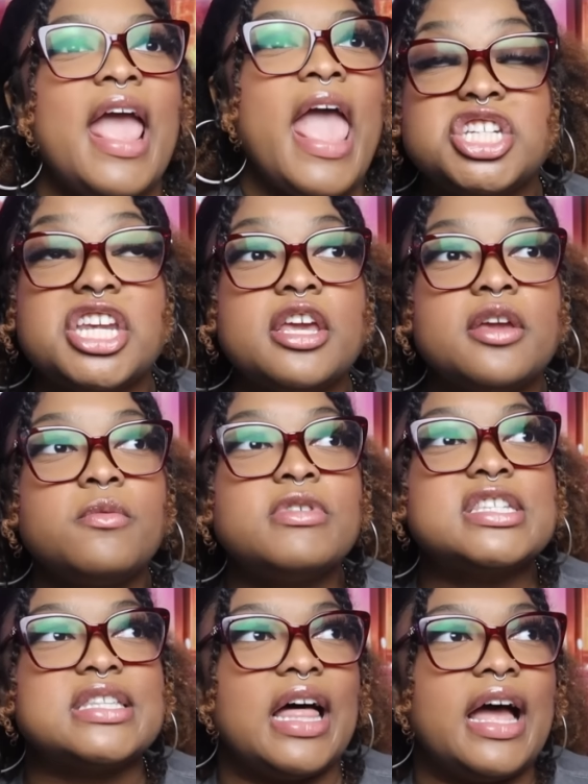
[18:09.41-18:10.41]
she
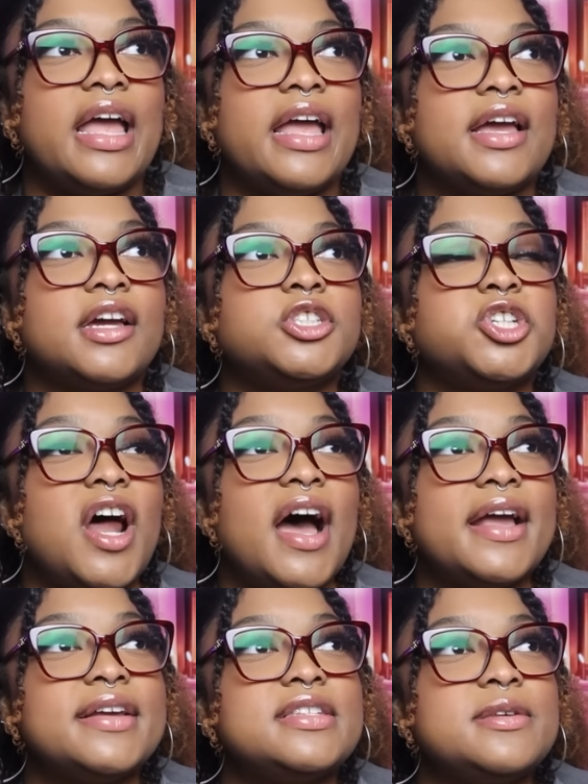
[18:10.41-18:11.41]
was like
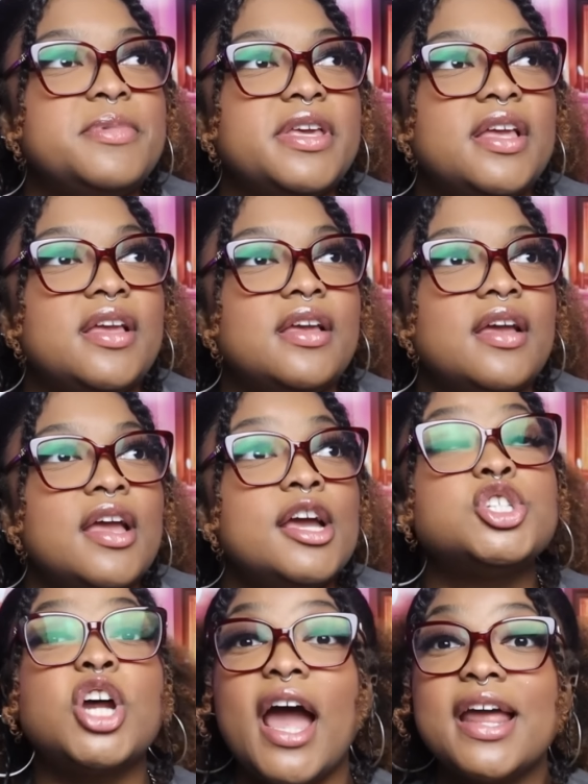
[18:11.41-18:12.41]
trying
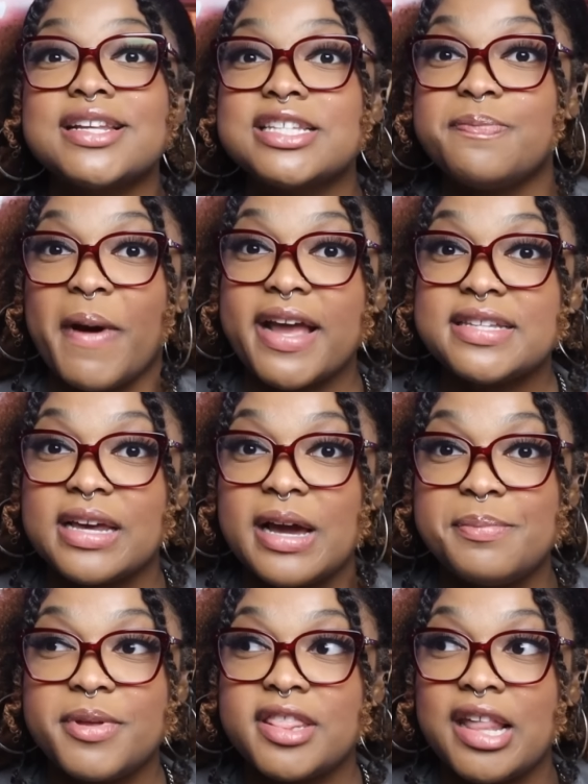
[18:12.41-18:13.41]
to spice
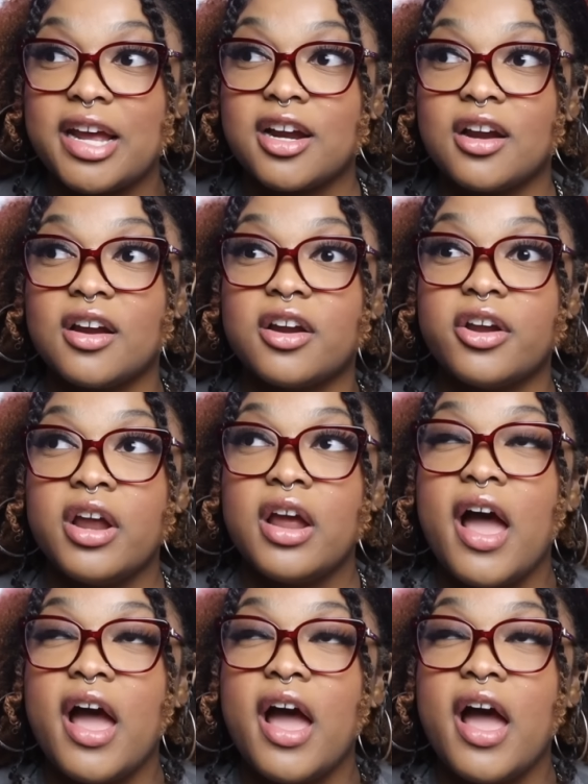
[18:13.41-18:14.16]
up their